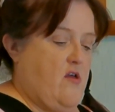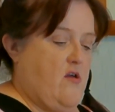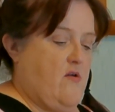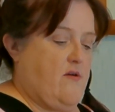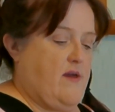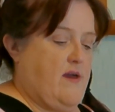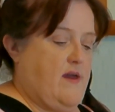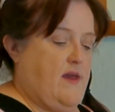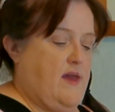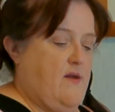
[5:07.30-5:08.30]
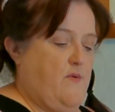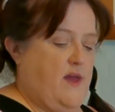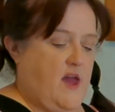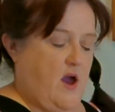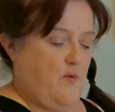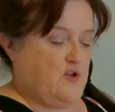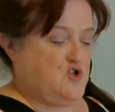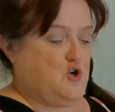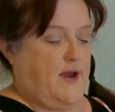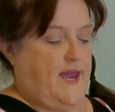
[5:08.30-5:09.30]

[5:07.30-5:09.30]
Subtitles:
Okay, here we go. I'll try